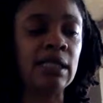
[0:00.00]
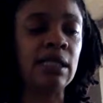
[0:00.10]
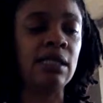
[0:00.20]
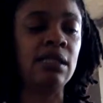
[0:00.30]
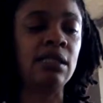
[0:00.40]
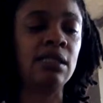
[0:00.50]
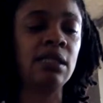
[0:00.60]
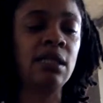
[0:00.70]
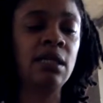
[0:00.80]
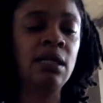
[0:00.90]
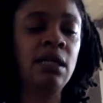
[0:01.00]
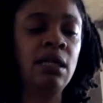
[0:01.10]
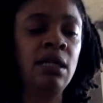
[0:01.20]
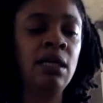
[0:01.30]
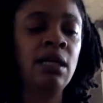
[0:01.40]
is
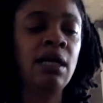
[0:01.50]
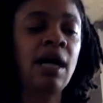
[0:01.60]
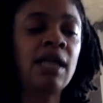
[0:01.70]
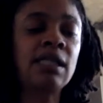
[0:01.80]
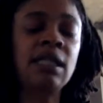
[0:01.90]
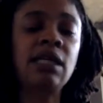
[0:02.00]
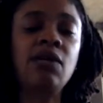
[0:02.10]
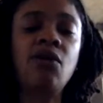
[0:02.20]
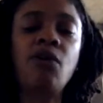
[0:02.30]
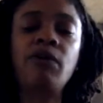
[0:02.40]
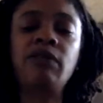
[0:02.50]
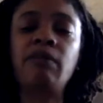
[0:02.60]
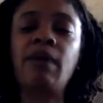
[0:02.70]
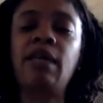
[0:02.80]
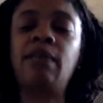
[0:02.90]
constantly always
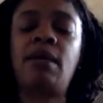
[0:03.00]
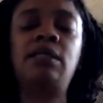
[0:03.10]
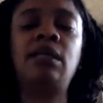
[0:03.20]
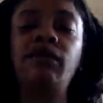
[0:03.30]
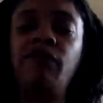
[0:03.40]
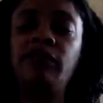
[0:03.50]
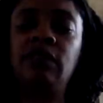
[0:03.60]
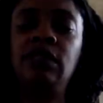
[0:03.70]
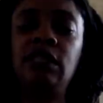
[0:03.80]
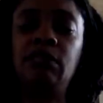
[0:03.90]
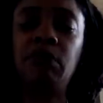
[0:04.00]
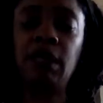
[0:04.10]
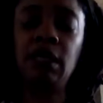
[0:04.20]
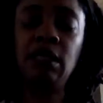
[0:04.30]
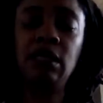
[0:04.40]
reminding myself to just
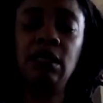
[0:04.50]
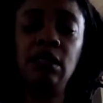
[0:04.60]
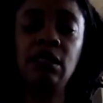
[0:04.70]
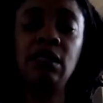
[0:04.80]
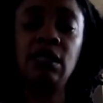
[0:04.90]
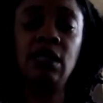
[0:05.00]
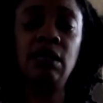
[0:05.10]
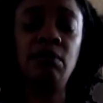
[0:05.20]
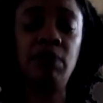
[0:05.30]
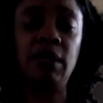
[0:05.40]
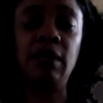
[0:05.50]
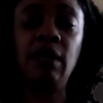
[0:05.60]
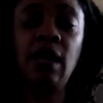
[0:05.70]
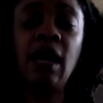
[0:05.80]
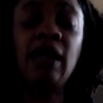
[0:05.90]
be, to sit and be,
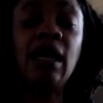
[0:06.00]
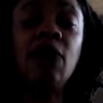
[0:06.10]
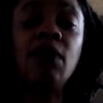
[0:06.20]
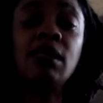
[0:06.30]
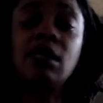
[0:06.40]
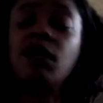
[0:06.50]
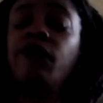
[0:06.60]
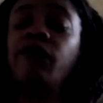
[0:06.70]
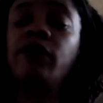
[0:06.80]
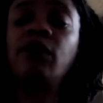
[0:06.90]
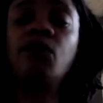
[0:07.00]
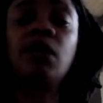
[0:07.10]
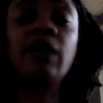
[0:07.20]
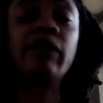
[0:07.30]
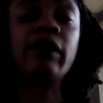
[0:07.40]
allow myself
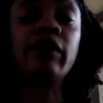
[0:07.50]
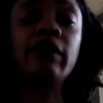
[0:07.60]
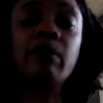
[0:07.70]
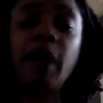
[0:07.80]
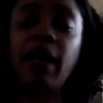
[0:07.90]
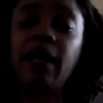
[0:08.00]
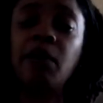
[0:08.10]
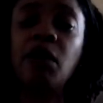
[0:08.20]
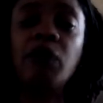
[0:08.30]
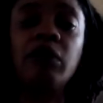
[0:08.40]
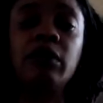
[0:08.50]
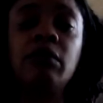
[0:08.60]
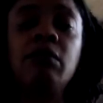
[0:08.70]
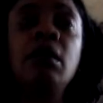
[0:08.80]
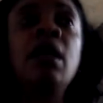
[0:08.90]
whatever hurt and pain I'm going
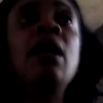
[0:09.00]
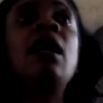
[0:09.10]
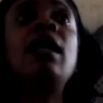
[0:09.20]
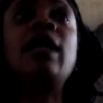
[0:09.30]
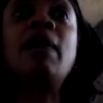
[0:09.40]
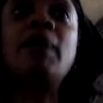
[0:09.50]
through, allow